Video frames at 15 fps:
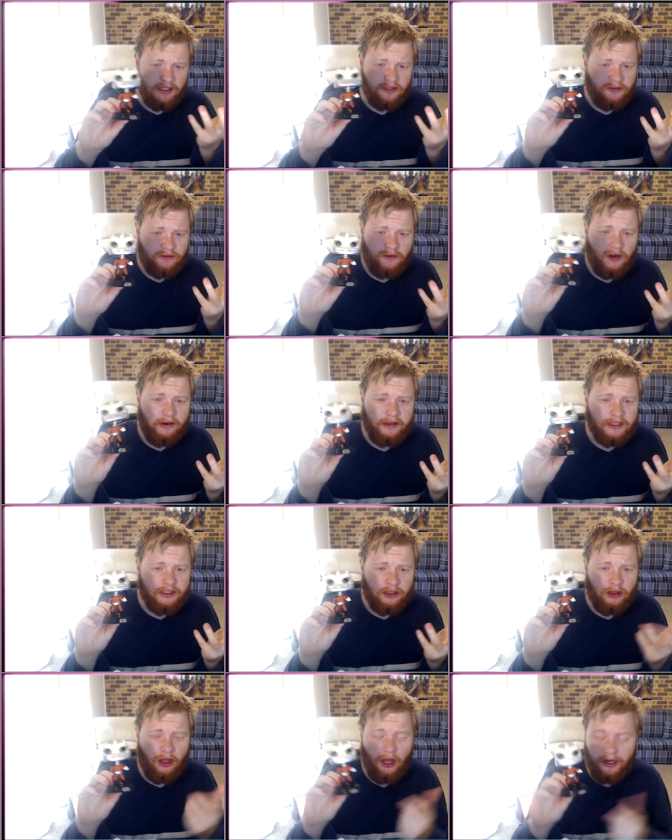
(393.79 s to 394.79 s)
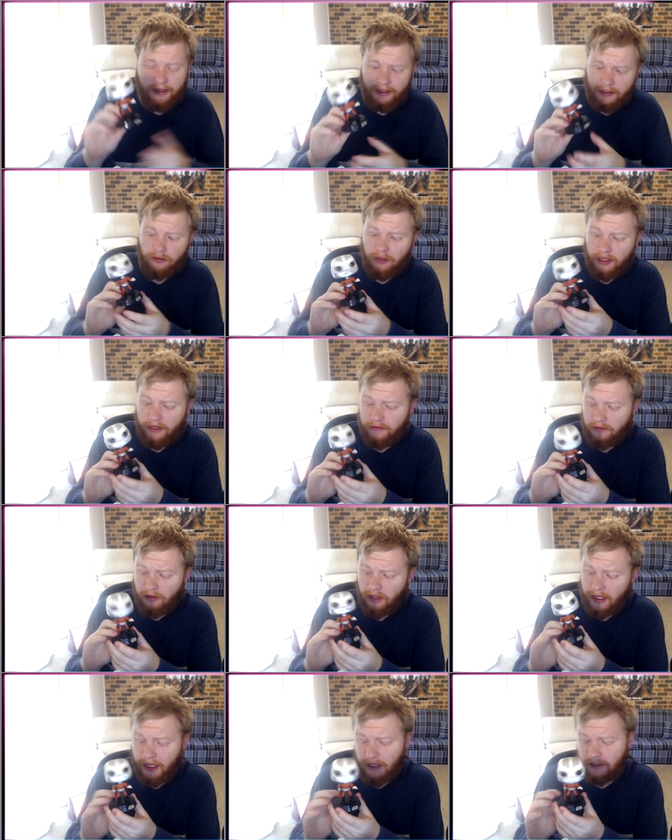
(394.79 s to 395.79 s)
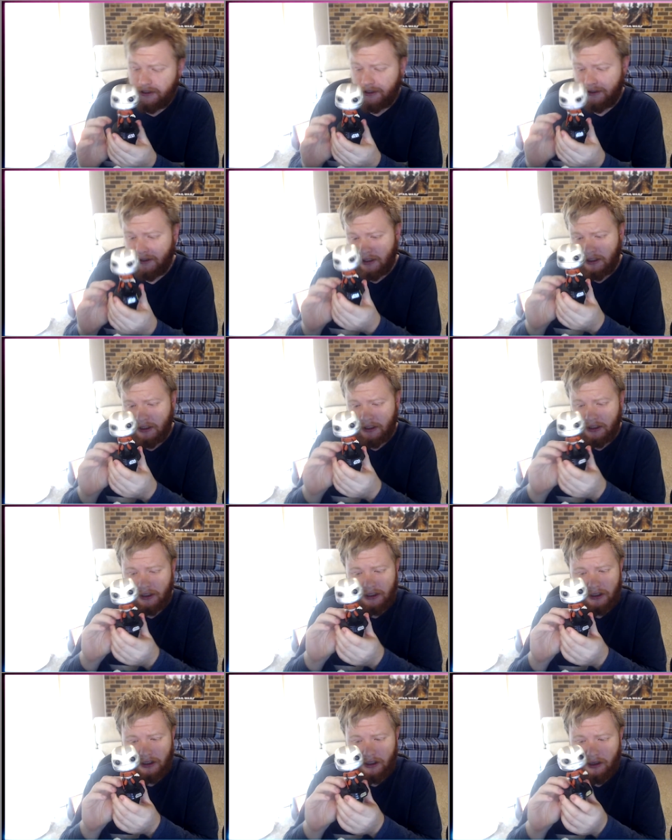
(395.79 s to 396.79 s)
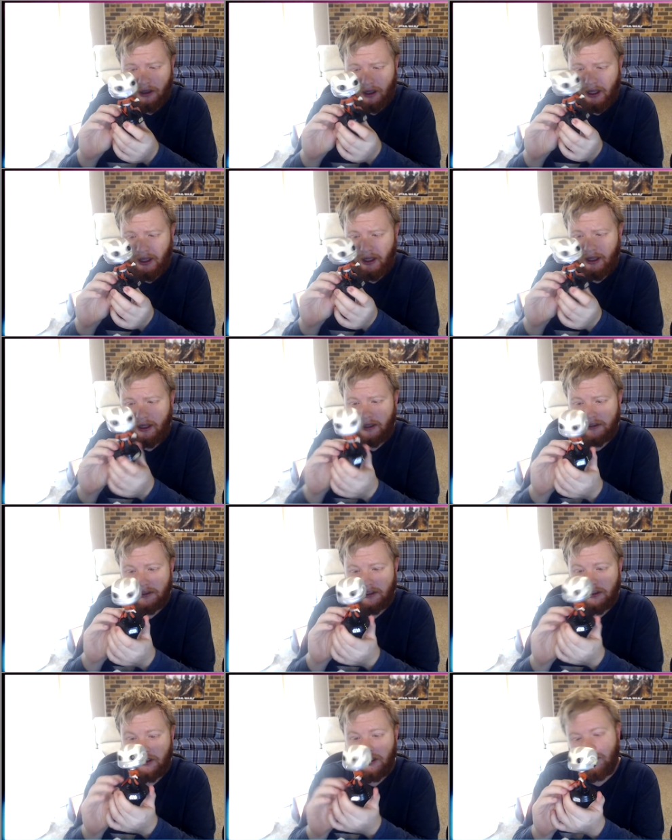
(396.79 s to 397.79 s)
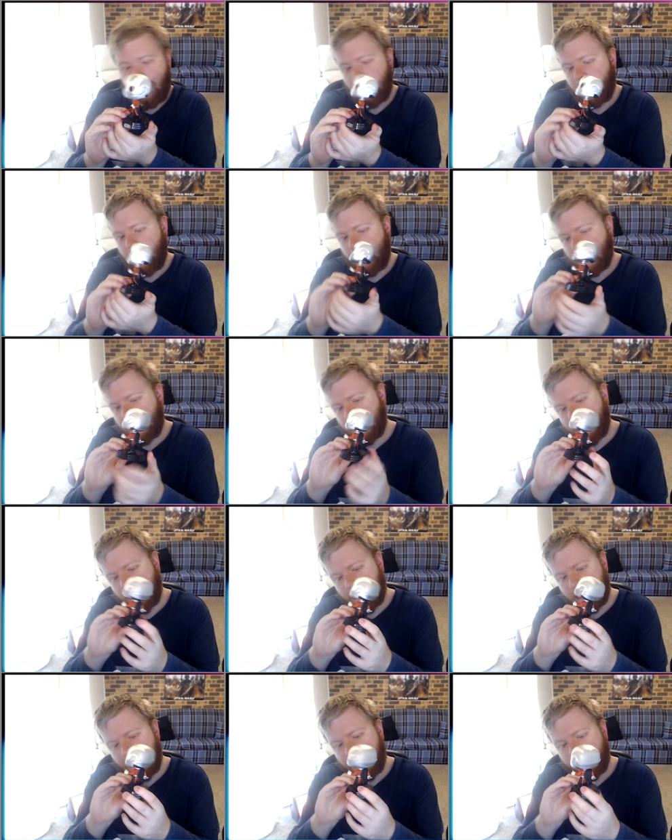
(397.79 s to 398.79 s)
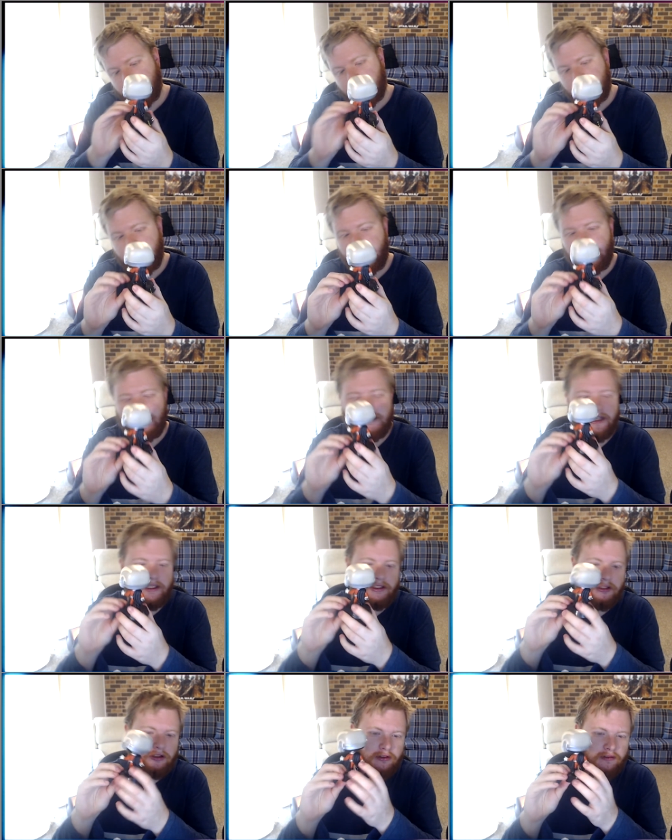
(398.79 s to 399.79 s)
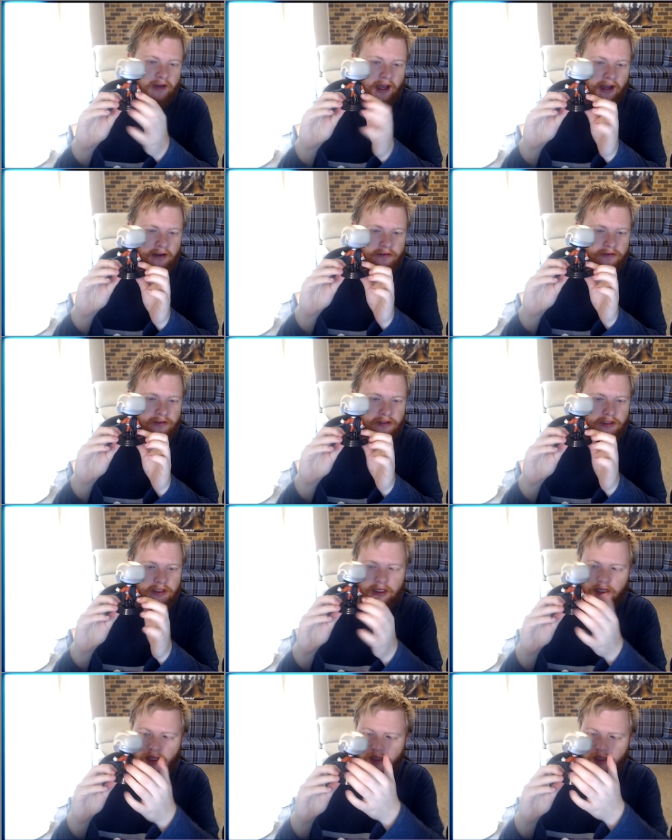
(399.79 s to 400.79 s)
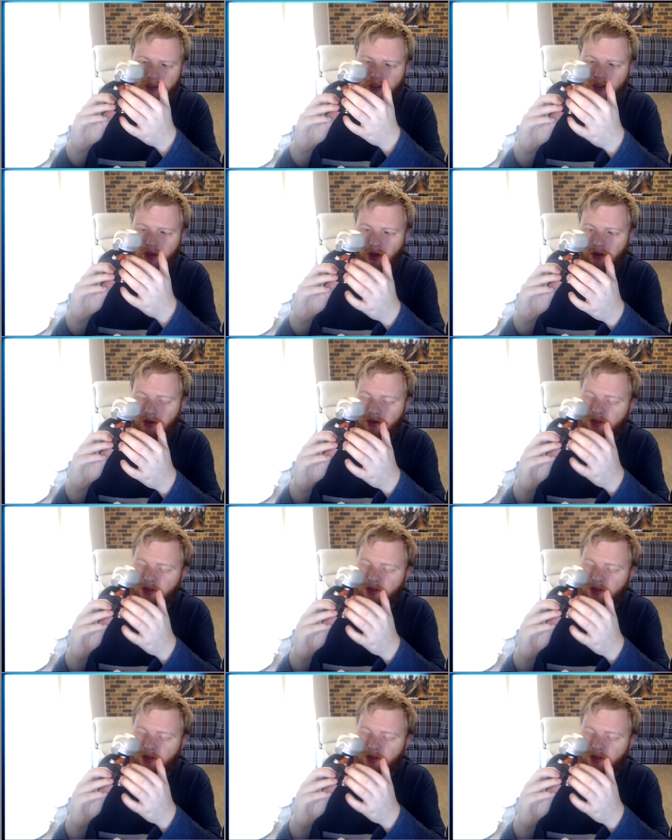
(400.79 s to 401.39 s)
firing his lightning or whatever, I guess. And what's interesting is they sort of have his cloak